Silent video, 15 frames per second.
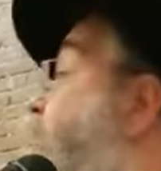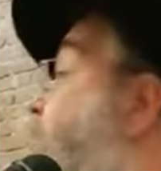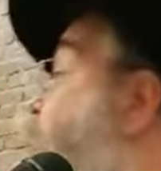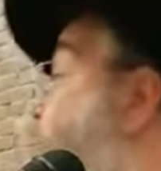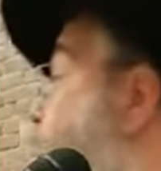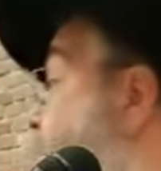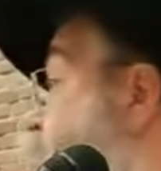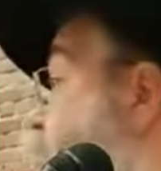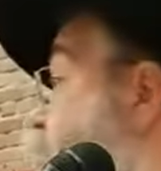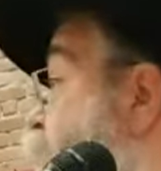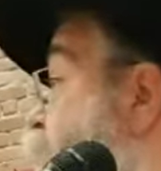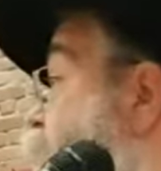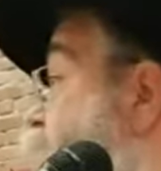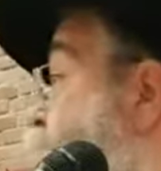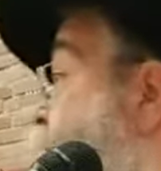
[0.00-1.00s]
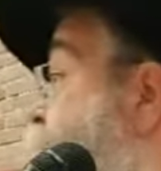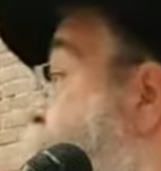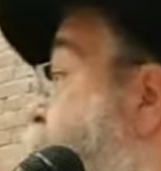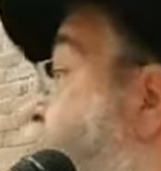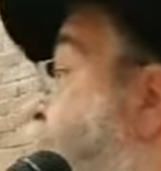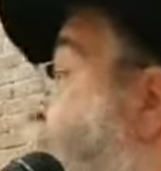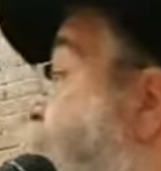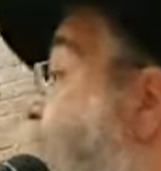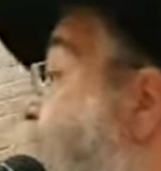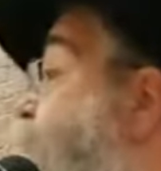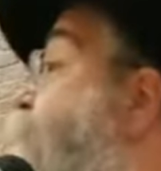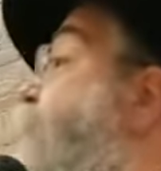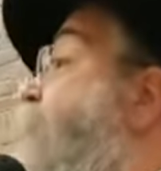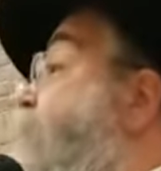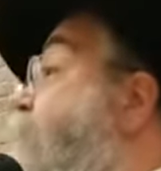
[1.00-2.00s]
Where is there instructions for
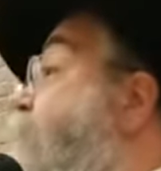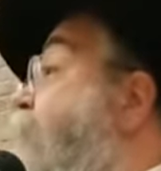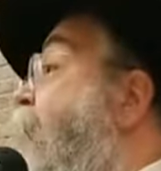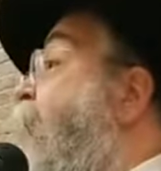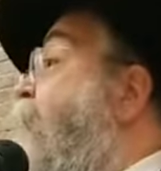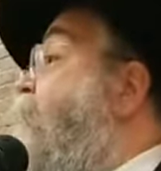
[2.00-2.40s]
me to behave?